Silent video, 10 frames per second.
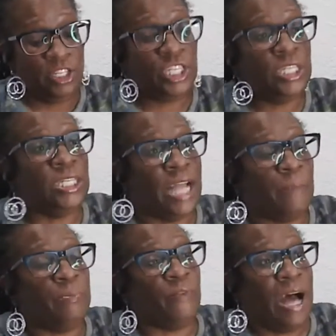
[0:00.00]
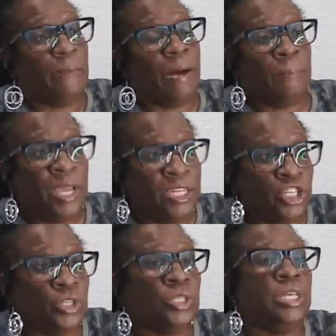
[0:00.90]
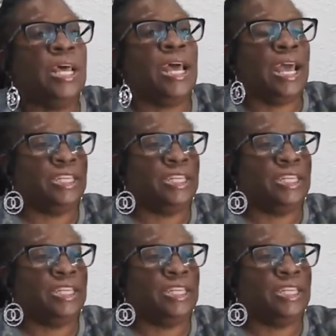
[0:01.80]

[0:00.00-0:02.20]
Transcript: She did not provide my pictures,